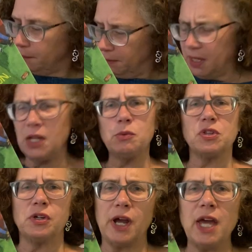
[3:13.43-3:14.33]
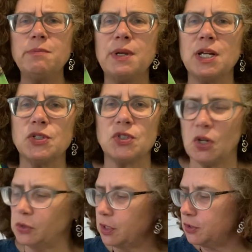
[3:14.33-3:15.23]
Begin with her head being
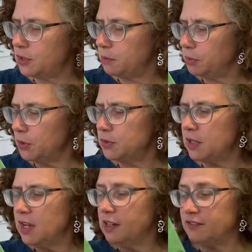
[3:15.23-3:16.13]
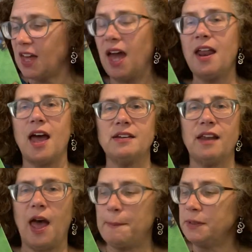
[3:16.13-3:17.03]
stolen, said Bruce. If that hadn't
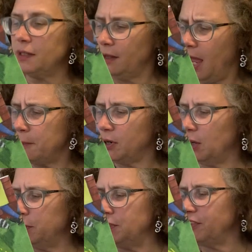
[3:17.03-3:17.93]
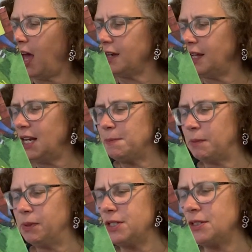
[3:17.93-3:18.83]
happened, the library wouldn't have gotten any
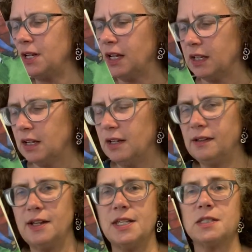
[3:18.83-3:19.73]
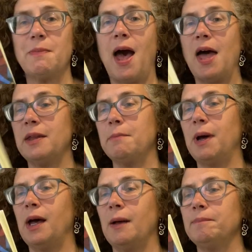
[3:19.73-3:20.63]
publicity. He smiled at
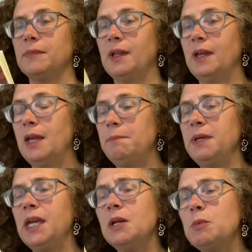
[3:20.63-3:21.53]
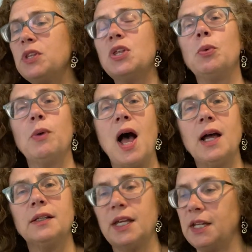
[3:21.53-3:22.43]
Mom. Begin with the
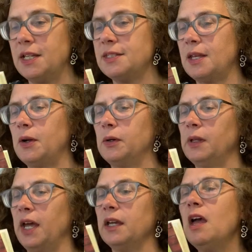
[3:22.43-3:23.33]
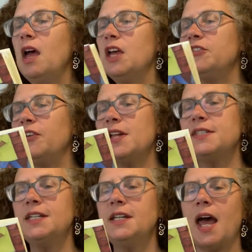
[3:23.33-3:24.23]
rock lady, said Oleg. If
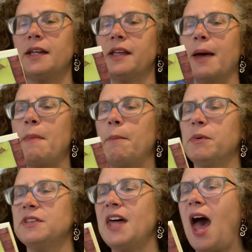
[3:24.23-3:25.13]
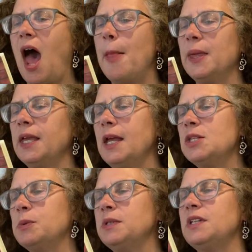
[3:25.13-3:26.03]
Francine hadn't come up with that, the
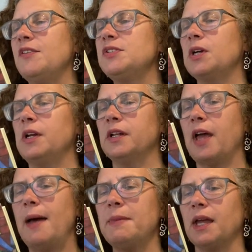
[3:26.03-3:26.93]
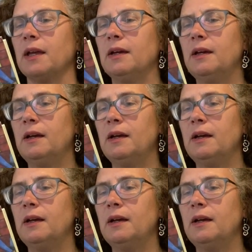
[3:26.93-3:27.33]
kids wouldn't have started coming.